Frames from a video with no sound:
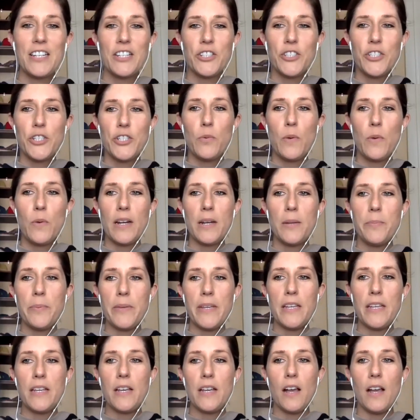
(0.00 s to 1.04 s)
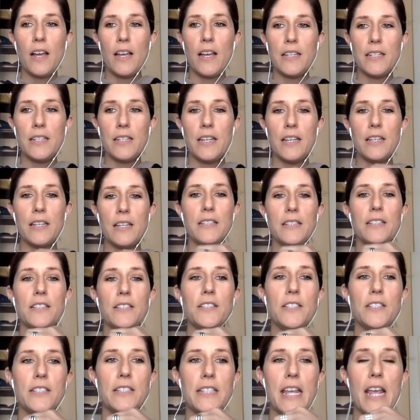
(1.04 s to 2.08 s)
Do you want to wow. be on uh,
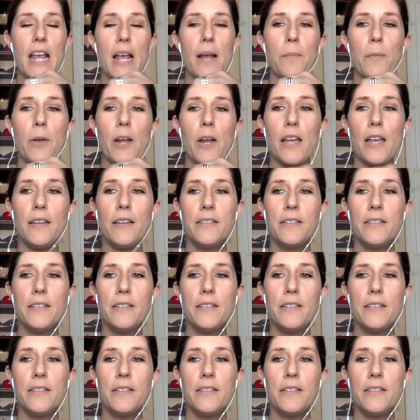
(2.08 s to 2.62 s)
camera?